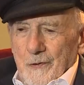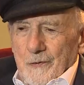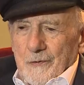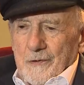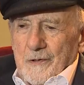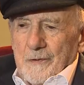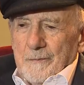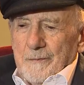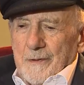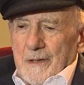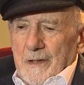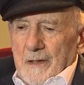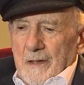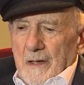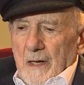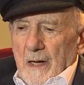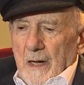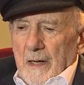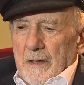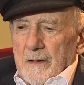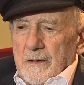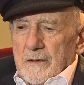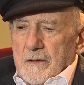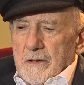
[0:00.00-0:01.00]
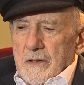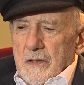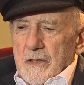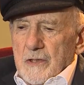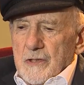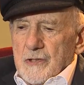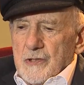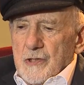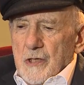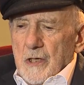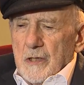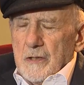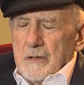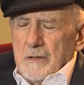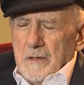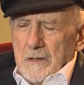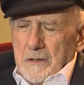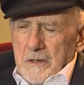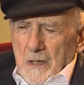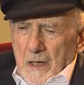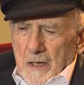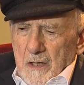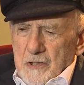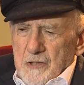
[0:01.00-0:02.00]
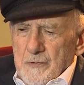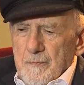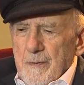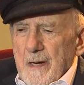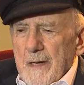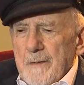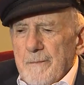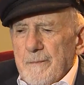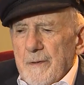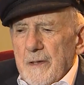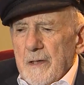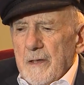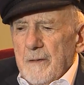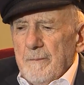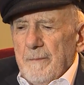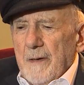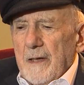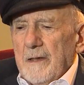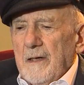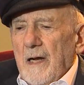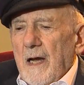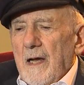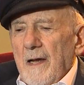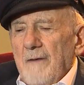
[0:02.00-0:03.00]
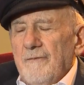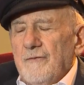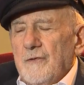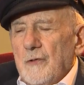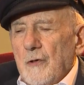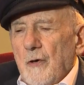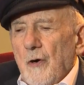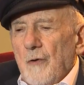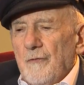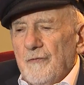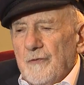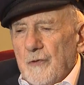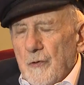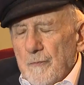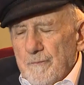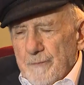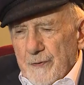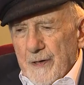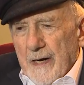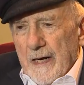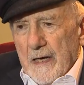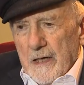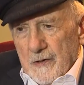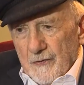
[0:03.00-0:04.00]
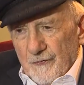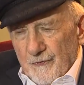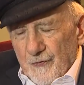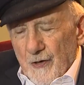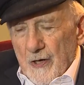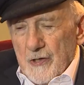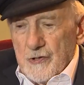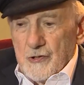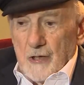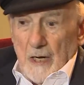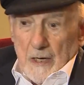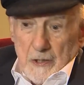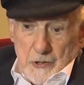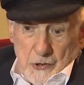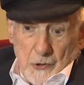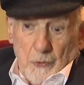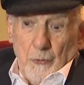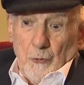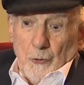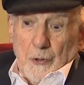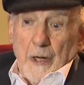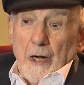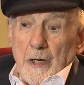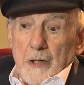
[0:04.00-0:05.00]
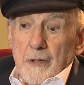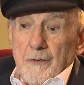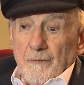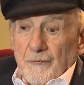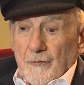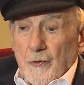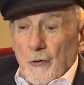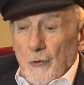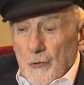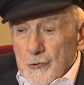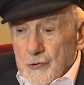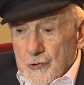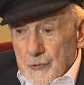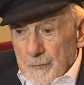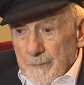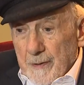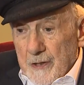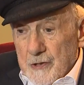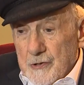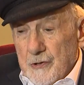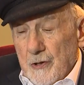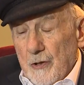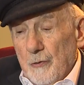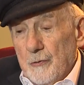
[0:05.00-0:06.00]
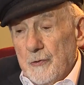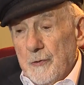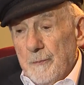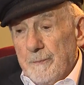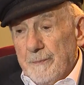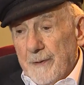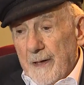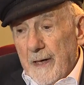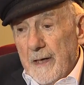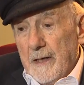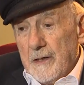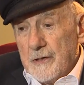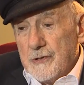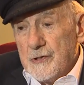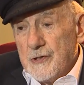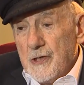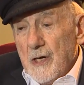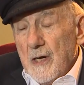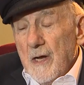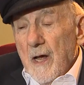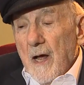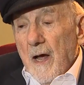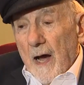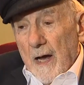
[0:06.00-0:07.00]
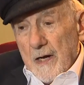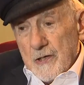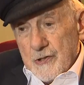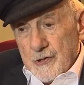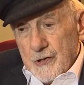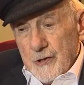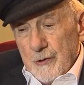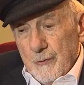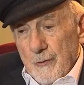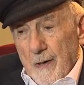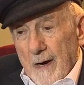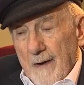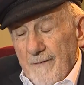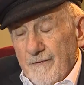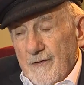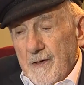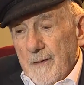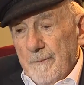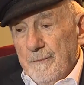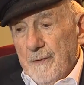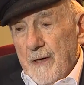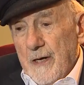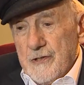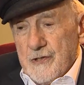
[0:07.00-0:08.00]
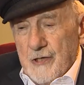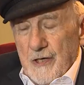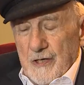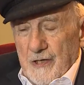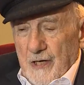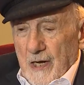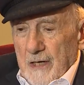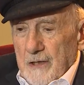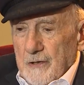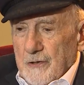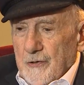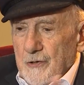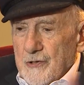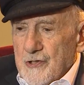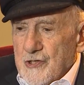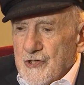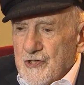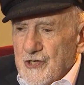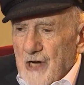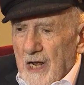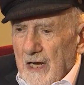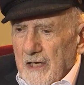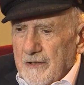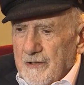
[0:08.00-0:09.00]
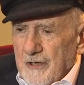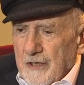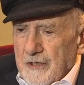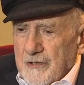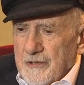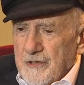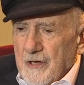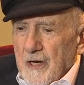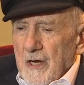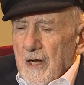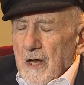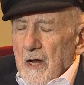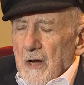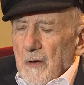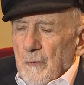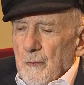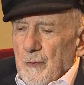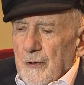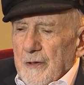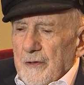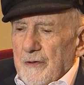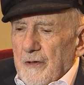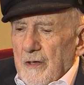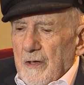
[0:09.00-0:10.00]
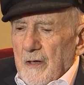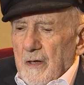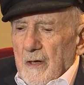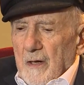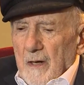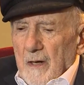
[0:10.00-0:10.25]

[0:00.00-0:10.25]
talk to me? And he said, yes, maybe, but I have to go to prayers first. I said, okay, of course you must go to prayers. I'll see you after prayers. He then consulted with